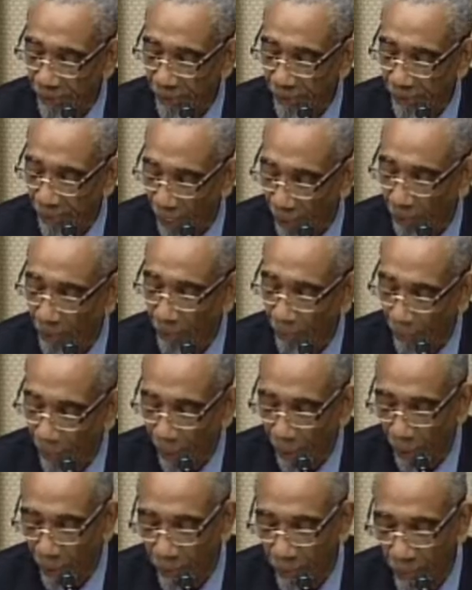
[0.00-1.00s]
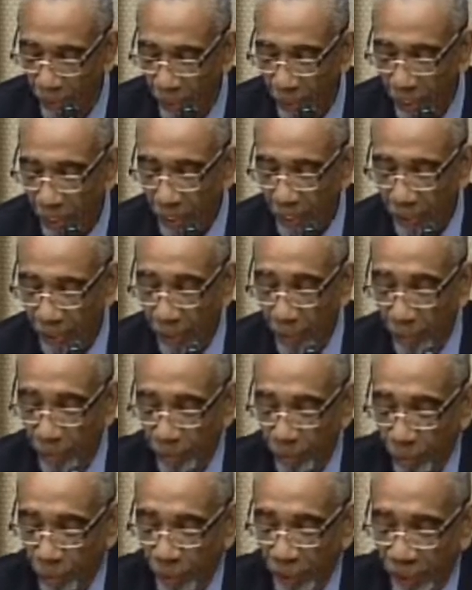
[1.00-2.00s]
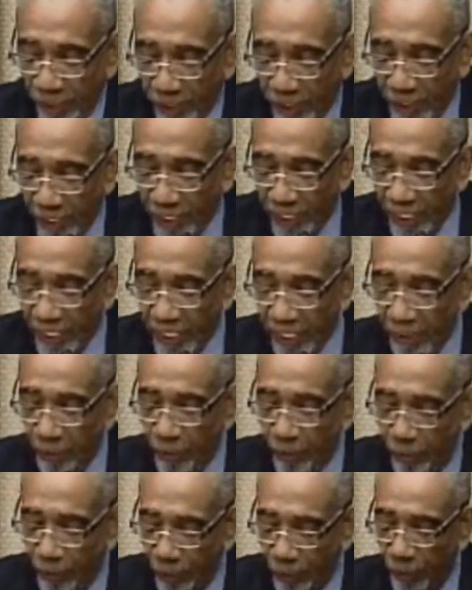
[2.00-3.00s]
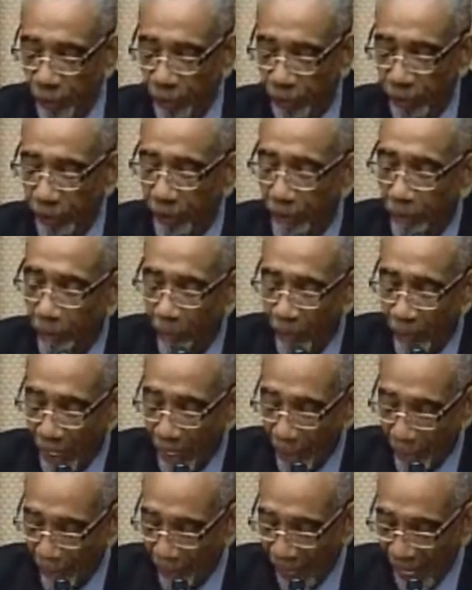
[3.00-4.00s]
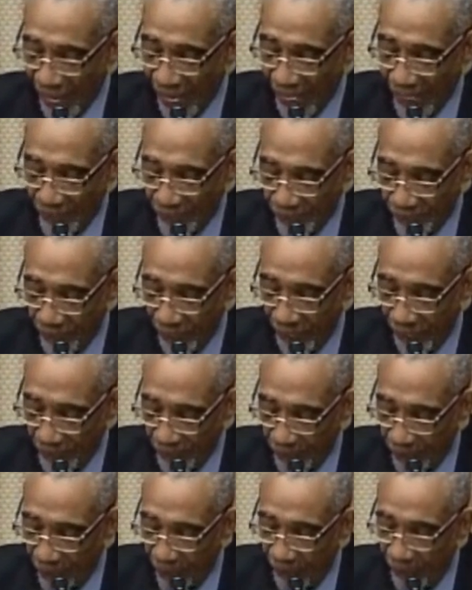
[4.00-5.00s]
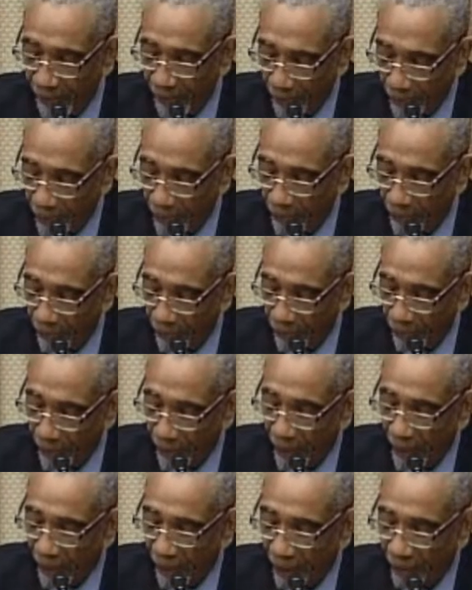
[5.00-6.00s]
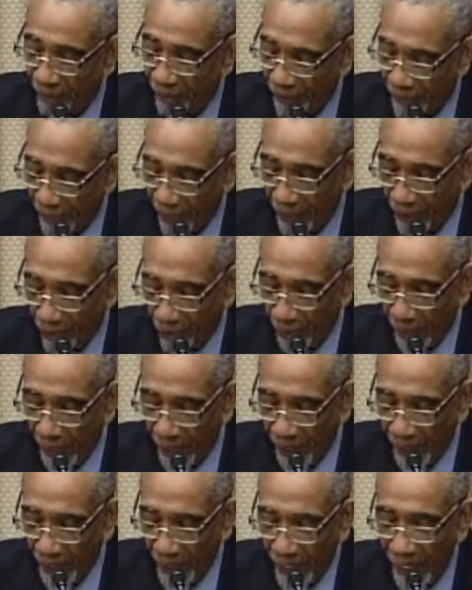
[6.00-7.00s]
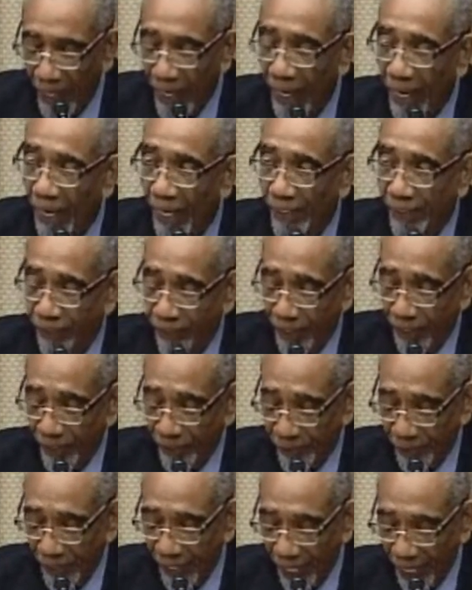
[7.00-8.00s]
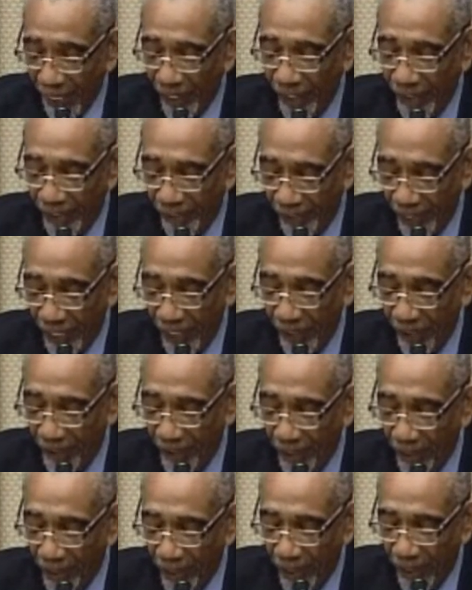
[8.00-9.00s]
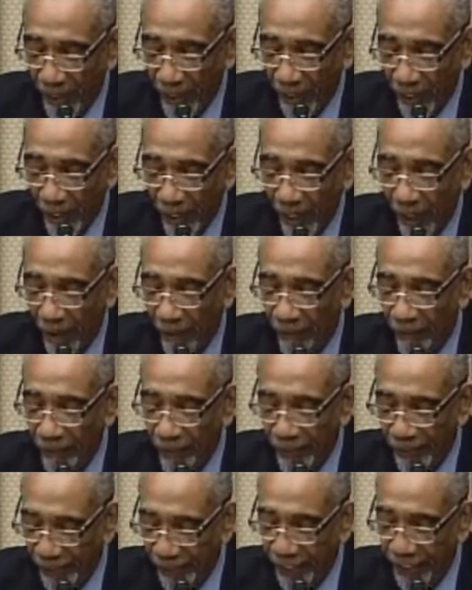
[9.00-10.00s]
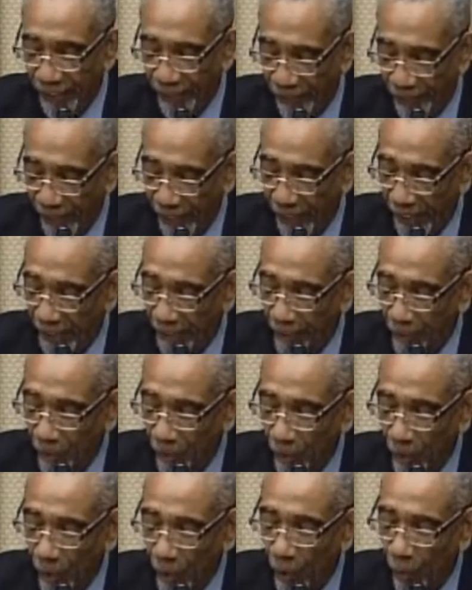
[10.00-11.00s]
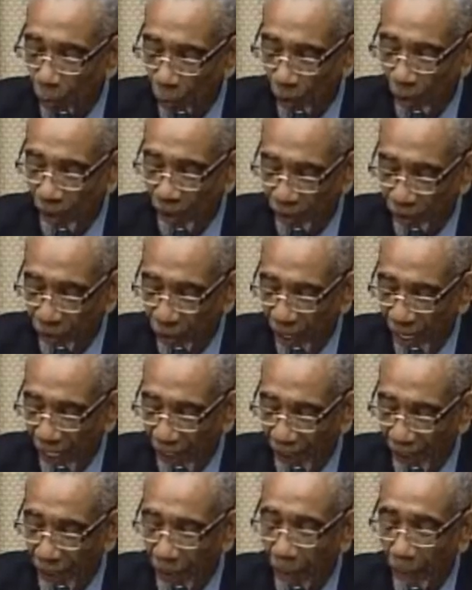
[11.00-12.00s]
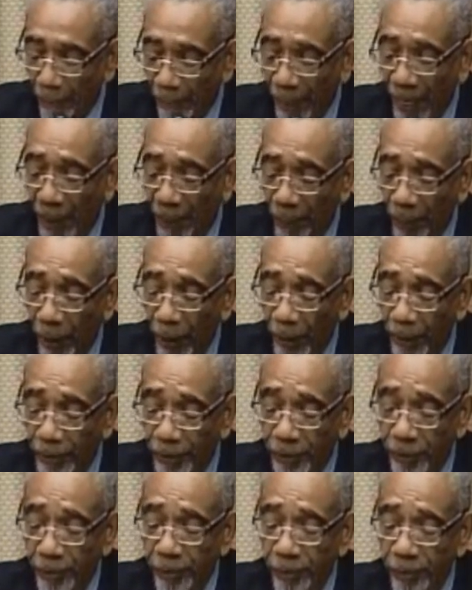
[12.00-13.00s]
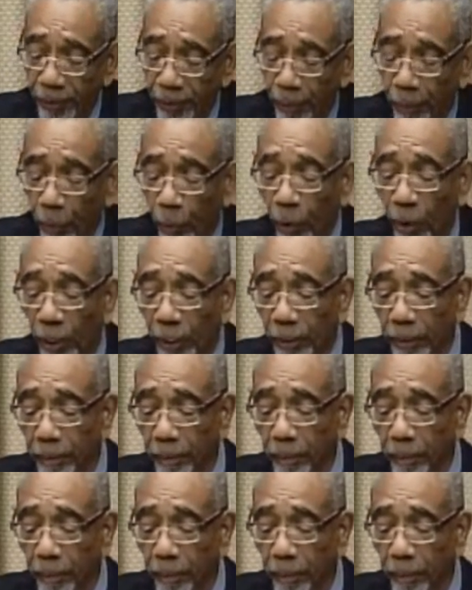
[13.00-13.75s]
counterpart that was recently introduced by Secretary Coons of Delaware and Senator Alexander of Tennessee, will attract bipartisan support.